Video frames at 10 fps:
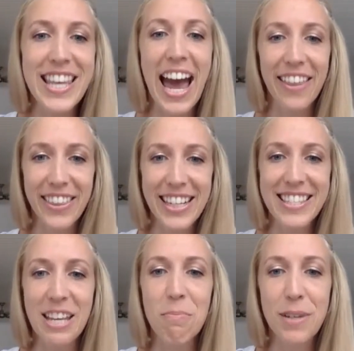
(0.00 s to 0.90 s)

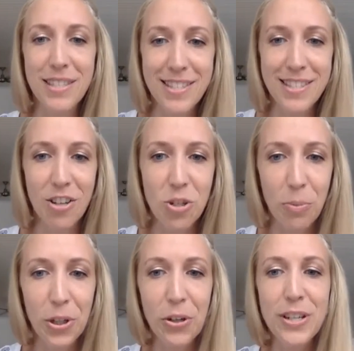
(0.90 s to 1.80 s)
athletes, and business
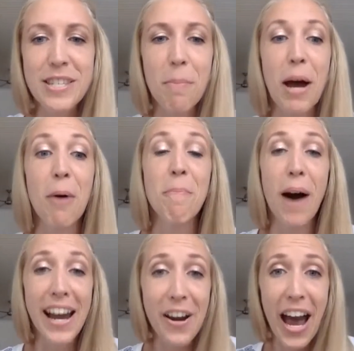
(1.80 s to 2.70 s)
entrepreneurs about
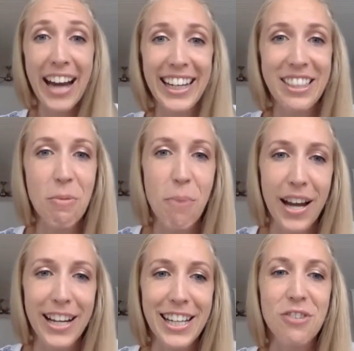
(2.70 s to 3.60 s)
biohacking the
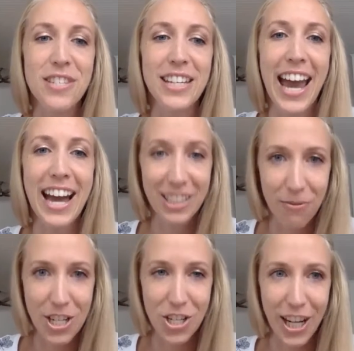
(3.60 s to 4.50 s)
body using
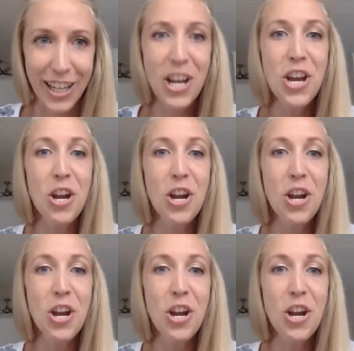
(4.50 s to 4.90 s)
activation,